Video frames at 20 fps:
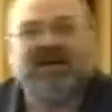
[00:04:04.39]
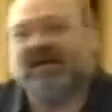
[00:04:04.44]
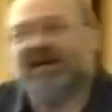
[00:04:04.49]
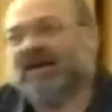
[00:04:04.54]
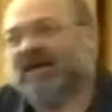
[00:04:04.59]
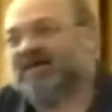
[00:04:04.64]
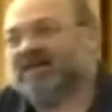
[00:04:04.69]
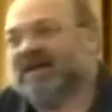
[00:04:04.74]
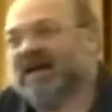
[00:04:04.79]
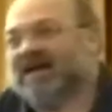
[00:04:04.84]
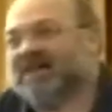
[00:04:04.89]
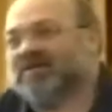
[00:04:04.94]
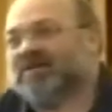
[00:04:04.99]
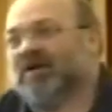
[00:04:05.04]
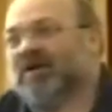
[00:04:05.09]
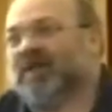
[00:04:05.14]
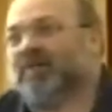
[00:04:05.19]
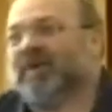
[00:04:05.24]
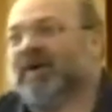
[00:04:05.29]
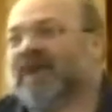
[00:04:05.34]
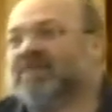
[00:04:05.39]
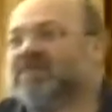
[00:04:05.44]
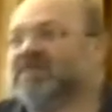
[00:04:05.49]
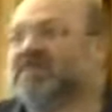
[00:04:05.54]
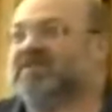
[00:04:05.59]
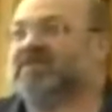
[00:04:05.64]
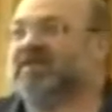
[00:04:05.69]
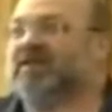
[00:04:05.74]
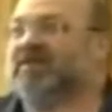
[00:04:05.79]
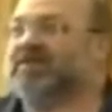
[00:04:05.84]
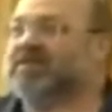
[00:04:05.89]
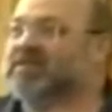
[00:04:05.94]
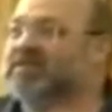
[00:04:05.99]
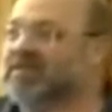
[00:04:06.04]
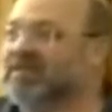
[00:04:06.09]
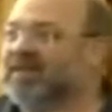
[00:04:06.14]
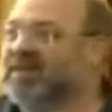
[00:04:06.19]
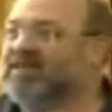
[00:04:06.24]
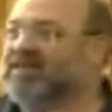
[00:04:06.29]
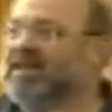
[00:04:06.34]
attacks on Apache servers and
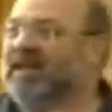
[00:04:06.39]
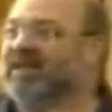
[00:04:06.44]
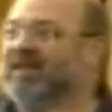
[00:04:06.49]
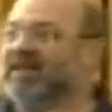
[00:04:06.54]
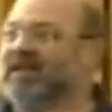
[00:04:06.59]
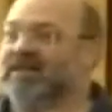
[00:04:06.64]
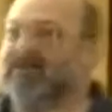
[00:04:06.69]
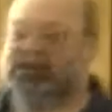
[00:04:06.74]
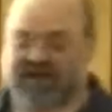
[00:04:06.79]
things like that